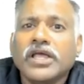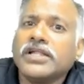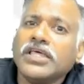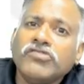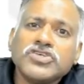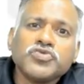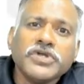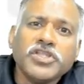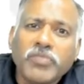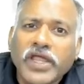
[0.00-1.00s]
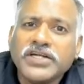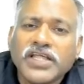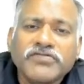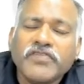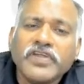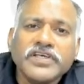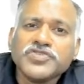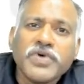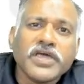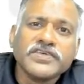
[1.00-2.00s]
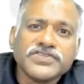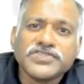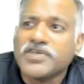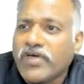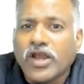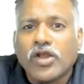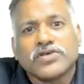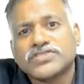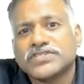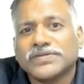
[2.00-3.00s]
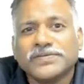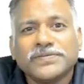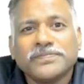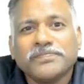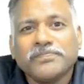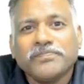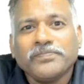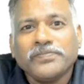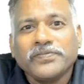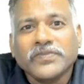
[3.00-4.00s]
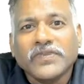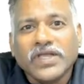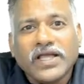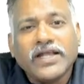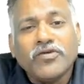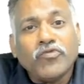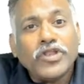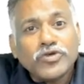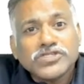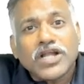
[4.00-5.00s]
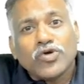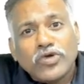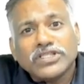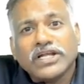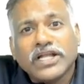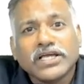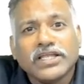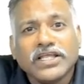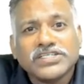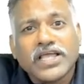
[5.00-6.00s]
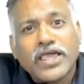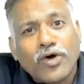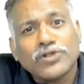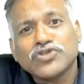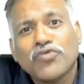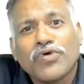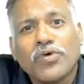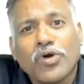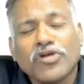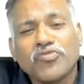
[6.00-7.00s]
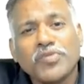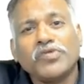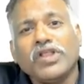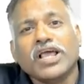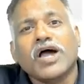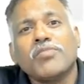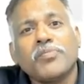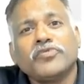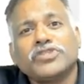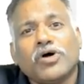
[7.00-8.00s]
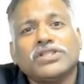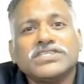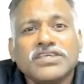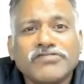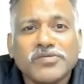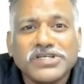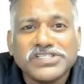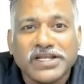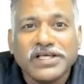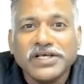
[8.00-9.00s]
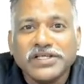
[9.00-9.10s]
And the investment they made 10, 15 years back is somewhere lost. And when you start doing the data collection, I also found a lot of people will come up with all this information.